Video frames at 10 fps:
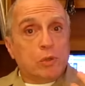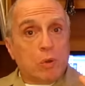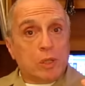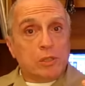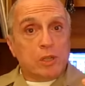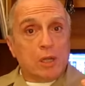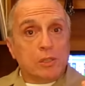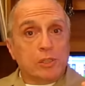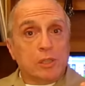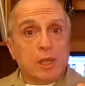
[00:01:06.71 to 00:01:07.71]
court
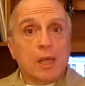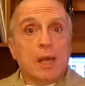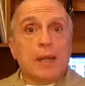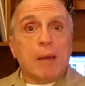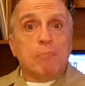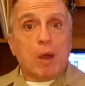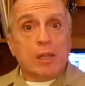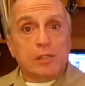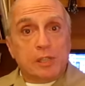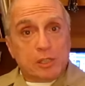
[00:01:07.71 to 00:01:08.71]
injunction, and I'm part
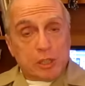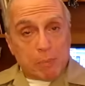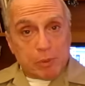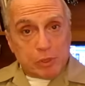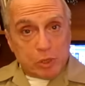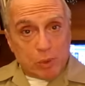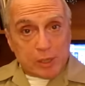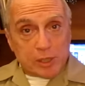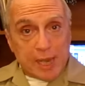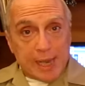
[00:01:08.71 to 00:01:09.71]
of Sea Shepherd
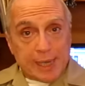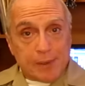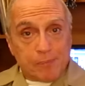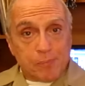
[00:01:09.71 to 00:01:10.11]
USA.